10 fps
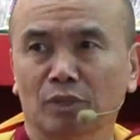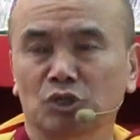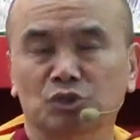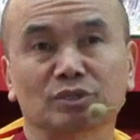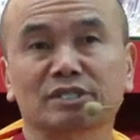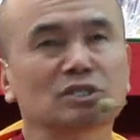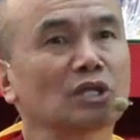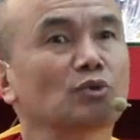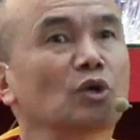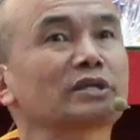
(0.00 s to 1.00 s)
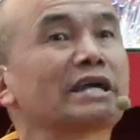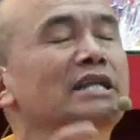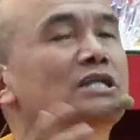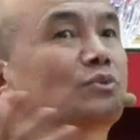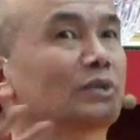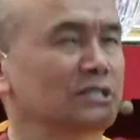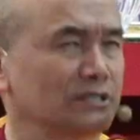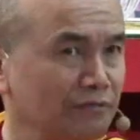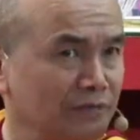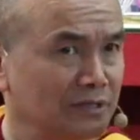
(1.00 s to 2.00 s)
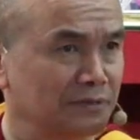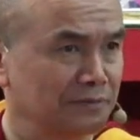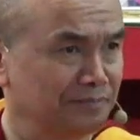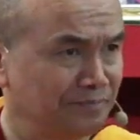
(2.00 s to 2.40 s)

So these are not entity-wise different.